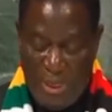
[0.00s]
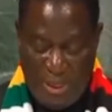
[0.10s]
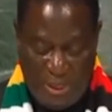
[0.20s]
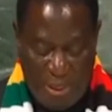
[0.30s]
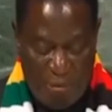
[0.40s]

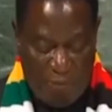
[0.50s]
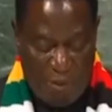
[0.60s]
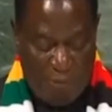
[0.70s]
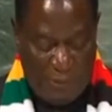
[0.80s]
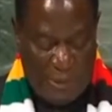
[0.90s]

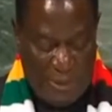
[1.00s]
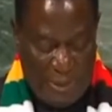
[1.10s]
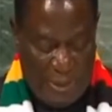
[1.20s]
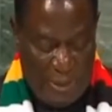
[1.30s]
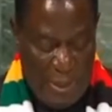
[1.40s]

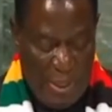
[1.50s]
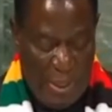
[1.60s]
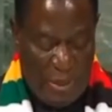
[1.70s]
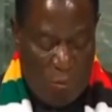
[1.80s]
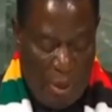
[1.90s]
self-sufficiency
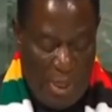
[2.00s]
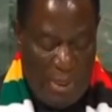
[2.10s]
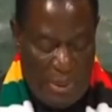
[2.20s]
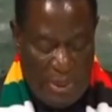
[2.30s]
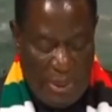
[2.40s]
as
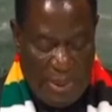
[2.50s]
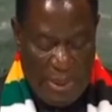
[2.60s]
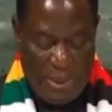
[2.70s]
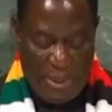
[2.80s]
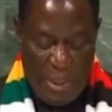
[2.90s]
well as
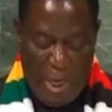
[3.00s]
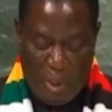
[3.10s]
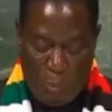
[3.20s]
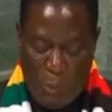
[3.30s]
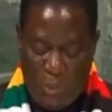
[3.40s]
increased
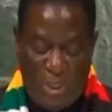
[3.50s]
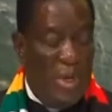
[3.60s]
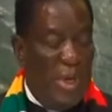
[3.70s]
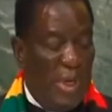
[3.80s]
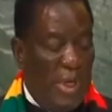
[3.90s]
exports
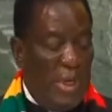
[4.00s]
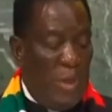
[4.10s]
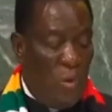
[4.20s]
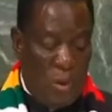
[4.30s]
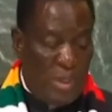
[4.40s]

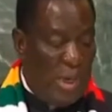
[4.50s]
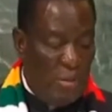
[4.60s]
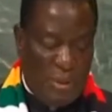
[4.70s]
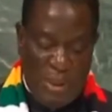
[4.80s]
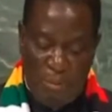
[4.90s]
in
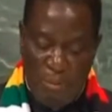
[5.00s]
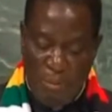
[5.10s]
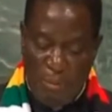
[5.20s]
horticulture.